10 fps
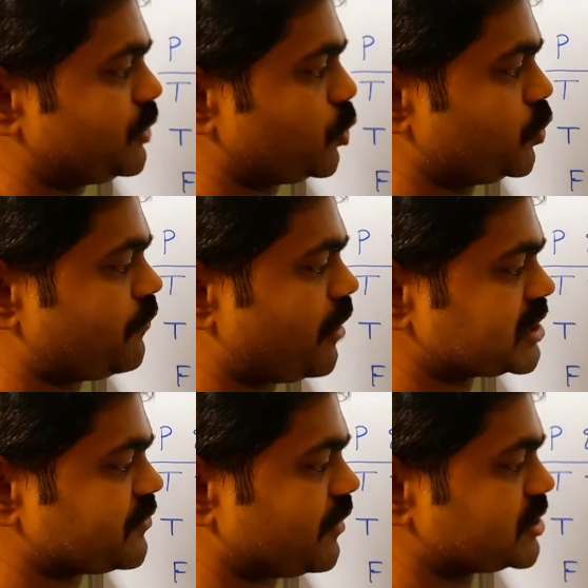true,
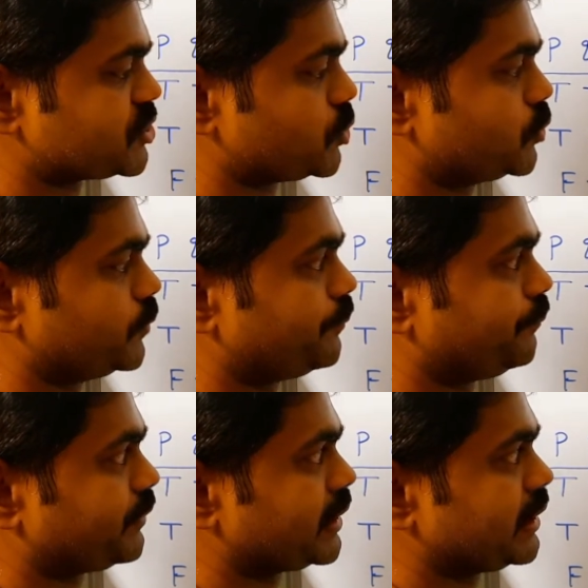false, false, true.
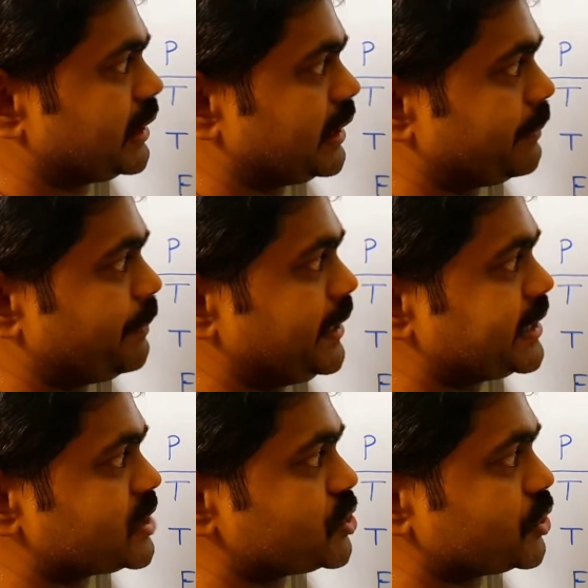P
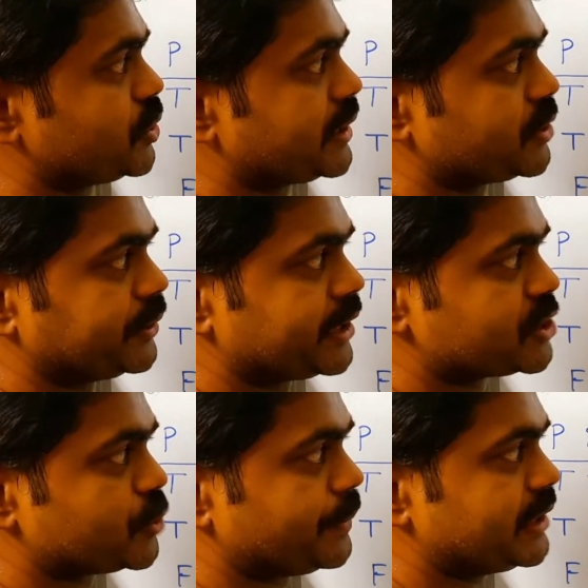tends to q and q tends
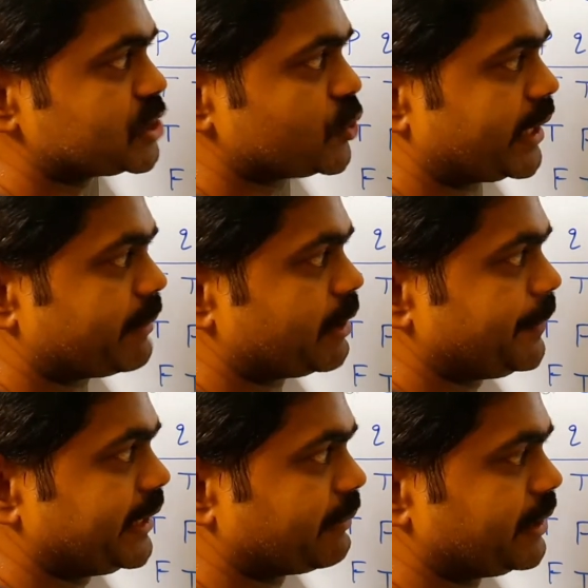to P. So what about
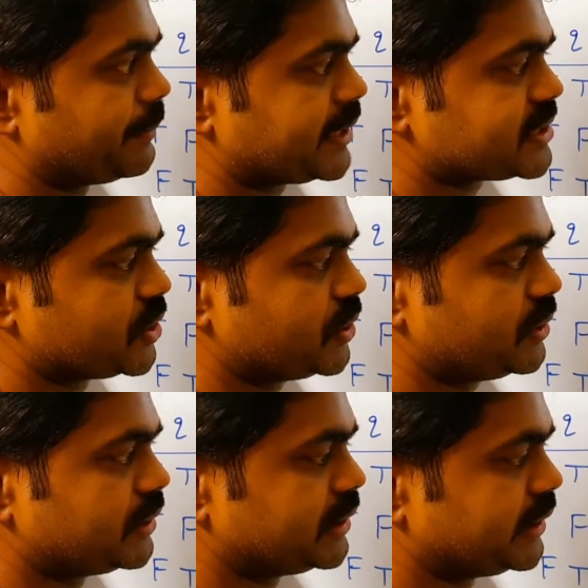P double m plus
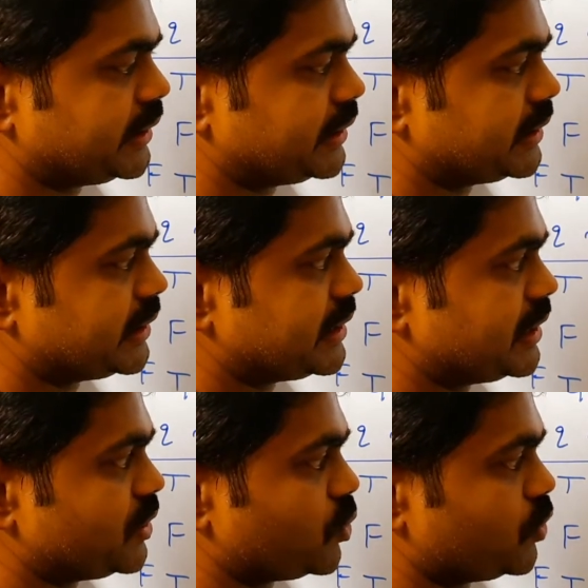q?
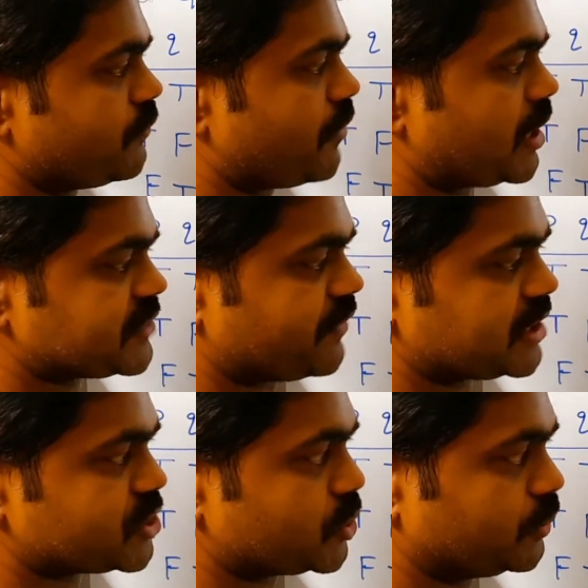True, false,
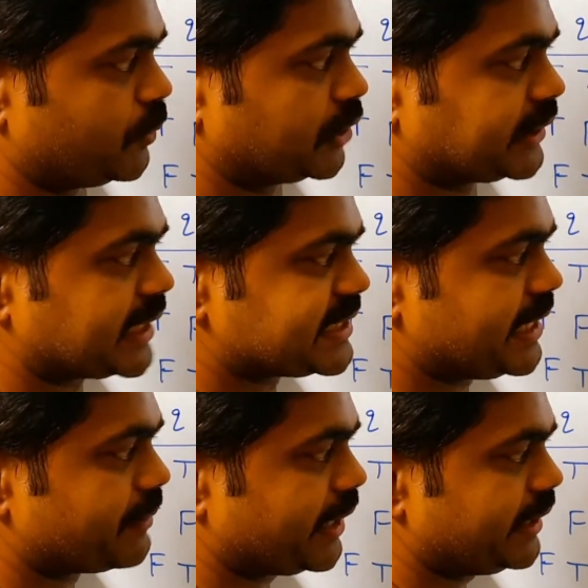false, true. Both are
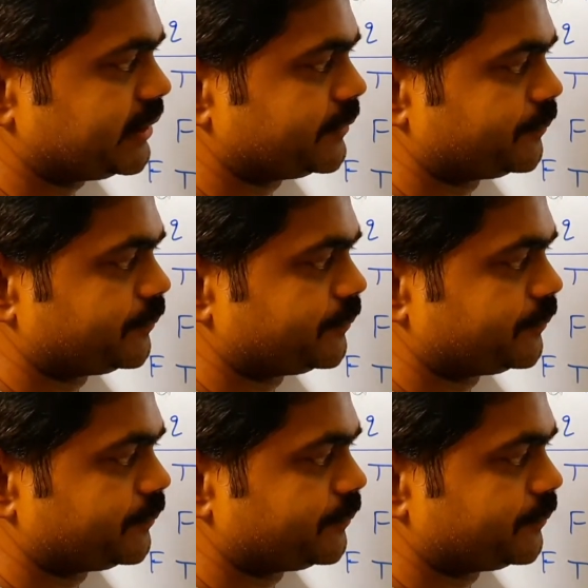same, right?